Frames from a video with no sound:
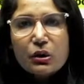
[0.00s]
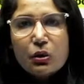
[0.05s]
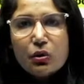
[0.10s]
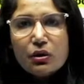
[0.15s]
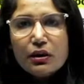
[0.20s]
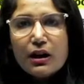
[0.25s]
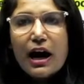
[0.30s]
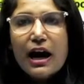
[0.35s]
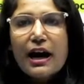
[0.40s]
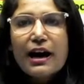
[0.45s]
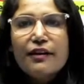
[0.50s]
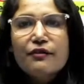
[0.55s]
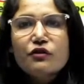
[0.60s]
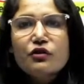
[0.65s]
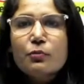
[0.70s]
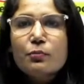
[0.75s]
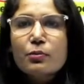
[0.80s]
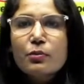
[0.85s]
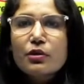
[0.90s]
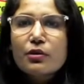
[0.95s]
loan, I
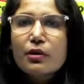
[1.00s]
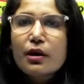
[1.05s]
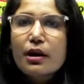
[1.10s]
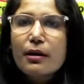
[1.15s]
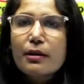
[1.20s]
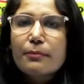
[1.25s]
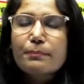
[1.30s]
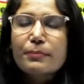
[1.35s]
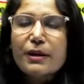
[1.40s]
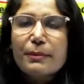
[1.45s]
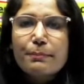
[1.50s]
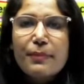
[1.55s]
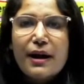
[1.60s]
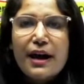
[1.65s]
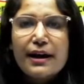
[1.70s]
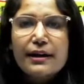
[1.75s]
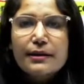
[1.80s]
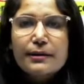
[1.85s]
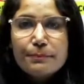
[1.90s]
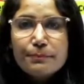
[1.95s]
have to
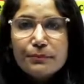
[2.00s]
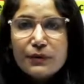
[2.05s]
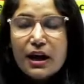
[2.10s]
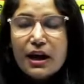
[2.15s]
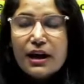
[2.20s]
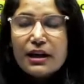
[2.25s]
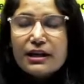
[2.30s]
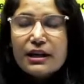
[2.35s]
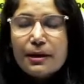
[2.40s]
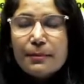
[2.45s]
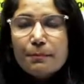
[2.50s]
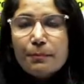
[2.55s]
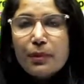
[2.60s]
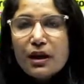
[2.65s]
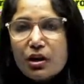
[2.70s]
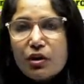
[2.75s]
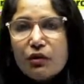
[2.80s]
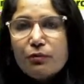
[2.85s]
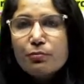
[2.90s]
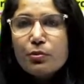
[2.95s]
prepare
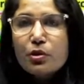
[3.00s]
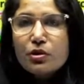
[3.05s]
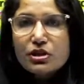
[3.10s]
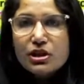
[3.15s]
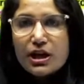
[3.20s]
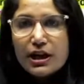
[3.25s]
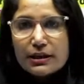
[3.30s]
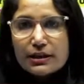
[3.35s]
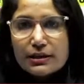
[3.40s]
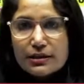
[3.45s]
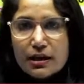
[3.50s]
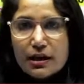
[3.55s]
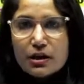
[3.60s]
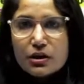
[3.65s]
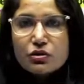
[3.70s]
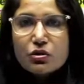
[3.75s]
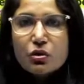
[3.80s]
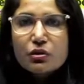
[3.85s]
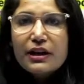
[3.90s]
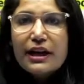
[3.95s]
number of projects
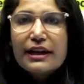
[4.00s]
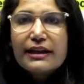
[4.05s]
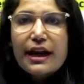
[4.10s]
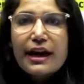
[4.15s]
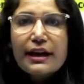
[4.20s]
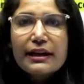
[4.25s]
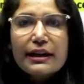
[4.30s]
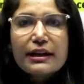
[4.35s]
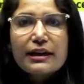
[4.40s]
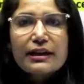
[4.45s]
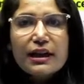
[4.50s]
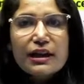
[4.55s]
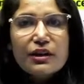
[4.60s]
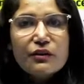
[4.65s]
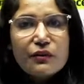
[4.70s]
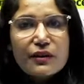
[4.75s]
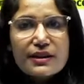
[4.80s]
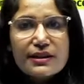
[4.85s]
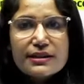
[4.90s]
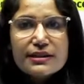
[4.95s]
so that I can
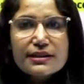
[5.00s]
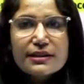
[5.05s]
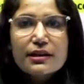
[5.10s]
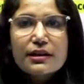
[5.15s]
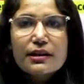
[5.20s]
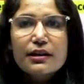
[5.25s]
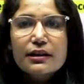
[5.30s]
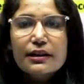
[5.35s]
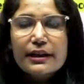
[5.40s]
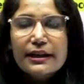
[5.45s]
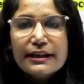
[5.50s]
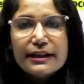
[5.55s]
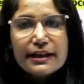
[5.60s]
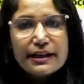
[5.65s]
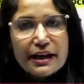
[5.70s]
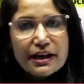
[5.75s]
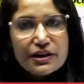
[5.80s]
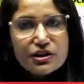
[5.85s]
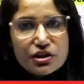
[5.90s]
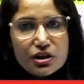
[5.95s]
convince the
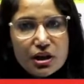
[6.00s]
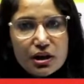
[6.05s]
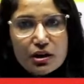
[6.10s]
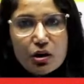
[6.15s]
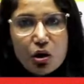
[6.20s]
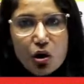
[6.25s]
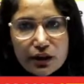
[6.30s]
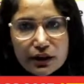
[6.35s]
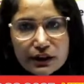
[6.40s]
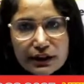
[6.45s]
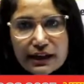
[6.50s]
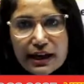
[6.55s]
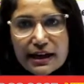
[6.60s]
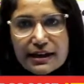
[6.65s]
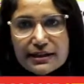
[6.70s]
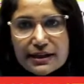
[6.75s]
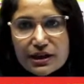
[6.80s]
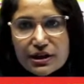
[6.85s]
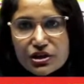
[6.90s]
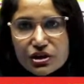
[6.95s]
international
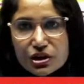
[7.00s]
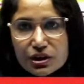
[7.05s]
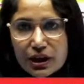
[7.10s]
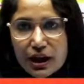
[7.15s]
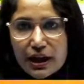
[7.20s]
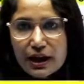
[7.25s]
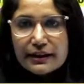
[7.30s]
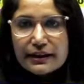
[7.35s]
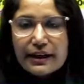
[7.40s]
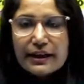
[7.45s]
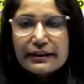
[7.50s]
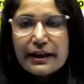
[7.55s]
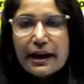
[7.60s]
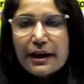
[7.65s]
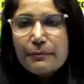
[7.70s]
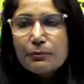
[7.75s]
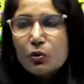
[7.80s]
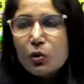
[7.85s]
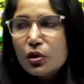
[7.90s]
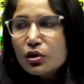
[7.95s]
organization that
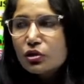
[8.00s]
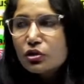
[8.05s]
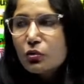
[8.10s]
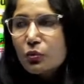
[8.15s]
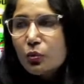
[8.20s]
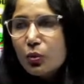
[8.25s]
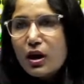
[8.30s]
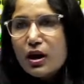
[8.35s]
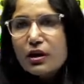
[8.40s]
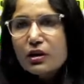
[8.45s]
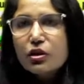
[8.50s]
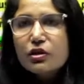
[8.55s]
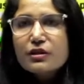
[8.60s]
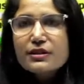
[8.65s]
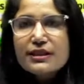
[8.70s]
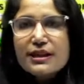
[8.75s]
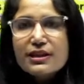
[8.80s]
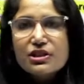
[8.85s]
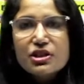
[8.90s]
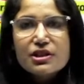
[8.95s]
I am going to work
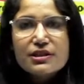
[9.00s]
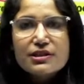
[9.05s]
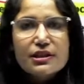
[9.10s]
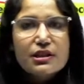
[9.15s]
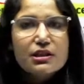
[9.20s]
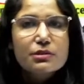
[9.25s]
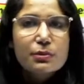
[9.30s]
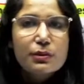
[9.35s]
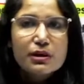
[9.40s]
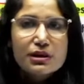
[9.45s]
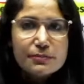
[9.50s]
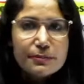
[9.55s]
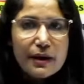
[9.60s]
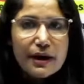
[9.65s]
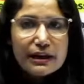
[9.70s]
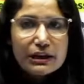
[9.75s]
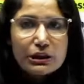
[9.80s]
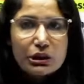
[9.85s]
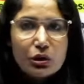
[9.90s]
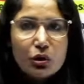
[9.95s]
on such and such
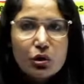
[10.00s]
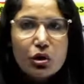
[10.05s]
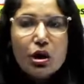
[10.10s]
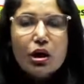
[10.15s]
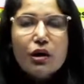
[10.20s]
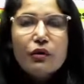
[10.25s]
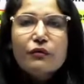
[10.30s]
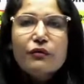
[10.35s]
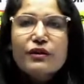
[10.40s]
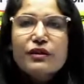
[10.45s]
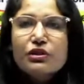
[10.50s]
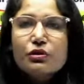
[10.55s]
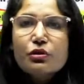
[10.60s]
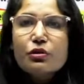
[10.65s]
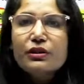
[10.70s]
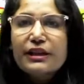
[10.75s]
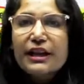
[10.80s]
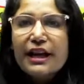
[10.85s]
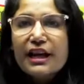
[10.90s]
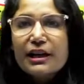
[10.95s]
perspective which
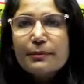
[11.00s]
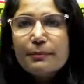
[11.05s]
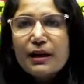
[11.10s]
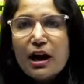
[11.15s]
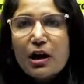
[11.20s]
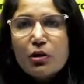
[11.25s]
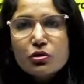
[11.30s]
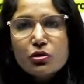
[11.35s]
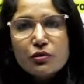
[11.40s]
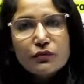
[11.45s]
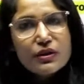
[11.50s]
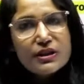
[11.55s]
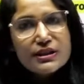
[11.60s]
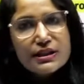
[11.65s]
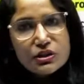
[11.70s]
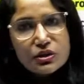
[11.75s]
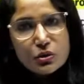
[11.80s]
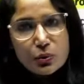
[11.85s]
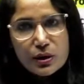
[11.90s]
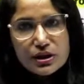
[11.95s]
could take me out of the
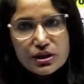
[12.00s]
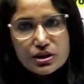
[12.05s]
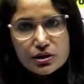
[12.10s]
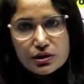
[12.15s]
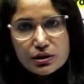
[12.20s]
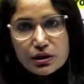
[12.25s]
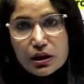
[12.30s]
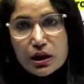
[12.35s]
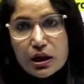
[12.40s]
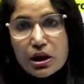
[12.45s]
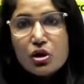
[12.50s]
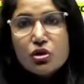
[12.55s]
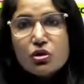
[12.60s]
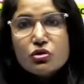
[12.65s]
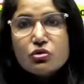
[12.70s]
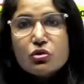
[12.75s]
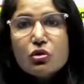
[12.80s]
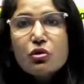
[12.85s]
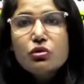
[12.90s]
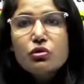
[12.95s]
situation.
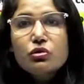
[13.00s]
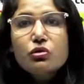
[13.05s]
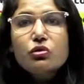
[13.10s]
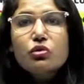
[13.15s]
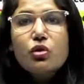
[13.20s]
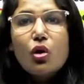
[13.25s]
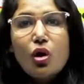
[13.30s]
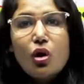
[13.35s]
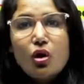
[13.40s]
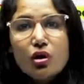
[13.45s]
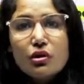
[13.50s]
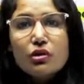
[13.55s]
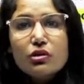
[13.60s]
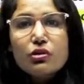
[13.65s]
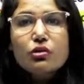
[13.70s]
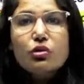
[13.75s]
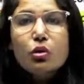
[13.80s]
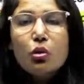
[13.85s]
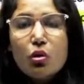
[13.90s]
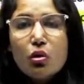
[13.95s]
So
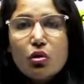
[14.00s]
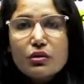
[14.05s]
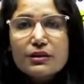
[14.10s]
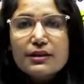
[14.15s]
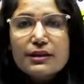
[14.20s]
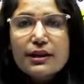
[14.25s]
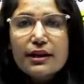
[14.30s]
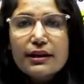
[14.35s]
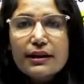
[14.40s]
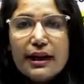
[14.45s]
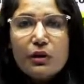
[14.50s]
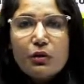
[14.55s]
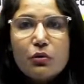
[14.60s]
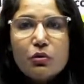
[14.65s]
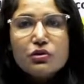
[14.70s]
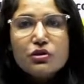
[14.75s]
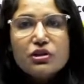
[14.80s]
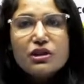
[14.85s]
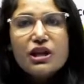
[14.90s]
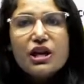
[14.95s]
those
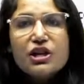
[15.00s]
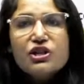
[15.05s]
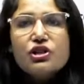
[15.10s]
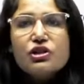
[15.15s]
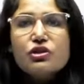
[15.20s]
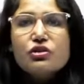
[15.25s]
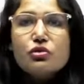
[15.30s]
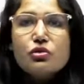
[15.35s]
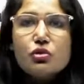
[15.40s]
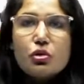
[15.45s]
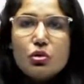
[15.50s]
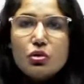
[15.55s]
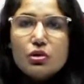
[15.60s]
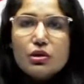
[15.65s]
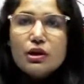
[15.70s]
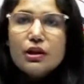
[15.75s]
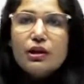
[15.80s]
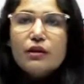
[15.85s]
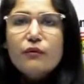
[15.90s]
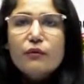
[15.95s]
negotiations
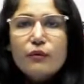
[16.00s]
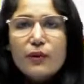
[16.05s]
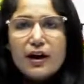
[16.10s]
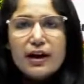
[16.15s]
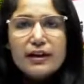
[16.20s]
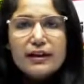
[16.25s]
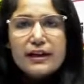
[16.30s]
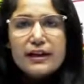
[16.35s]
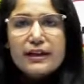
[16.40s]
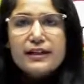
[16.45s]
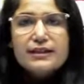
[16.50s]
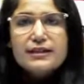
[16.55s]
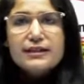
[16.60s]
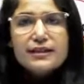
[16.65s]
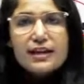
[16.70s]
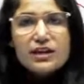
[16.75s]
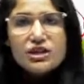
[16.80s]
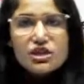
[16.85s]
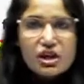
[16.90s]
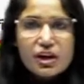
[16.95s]
should work in
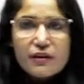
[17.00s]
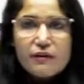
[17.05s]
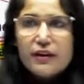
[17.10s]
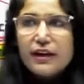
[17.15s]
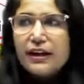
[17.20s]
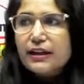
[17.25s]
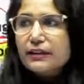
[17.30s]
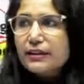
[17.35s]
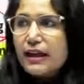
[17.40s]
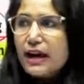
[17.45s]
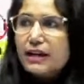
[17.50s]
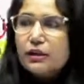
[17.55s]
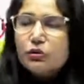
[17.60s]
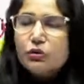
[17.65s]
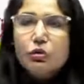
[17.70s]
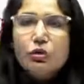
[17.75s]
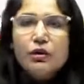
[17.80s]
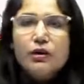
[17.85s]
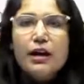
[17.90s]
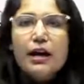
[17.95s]
such a way
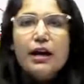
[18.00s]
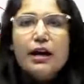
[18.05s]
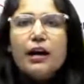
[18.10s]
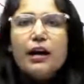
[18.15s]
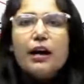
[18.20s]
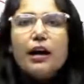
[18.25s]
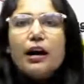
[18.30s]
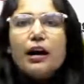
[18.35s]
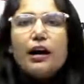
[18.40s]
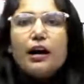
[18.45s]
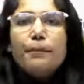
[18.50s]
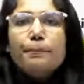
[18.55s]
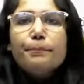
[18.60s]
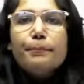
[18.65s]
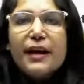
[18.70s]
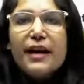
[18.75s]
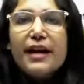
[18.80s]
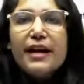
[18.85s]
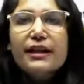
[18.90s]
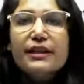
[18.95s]
that could
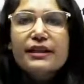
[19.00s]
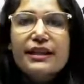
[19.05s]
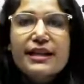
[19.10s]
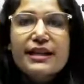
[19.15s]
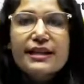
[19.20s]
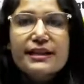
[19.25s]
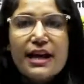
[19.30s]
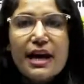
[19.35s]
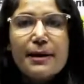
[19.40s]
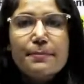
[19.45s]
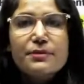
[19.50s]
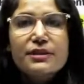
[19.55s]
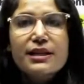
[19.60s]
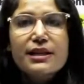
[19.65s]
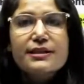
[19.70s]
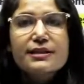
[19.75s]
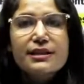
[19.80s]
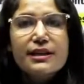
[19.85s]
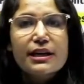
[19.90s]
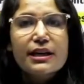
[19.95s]
make the debt
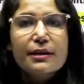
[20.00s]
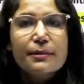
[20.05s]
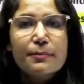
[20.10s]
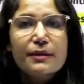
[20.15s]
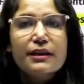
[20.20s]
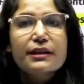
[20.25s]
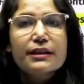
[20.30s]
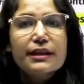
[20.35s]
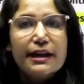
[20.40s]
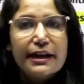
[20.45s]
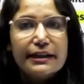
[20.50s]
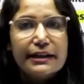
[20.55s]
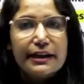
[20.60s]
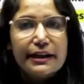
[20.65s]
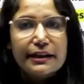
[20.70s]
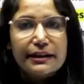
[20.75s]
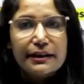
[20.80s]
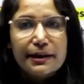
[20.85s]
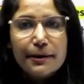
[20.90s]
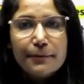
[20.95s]
sustainable
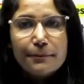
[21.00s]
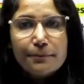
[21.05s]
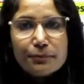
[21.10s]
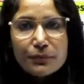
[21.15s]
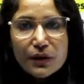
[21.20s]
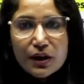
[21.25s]
criteria.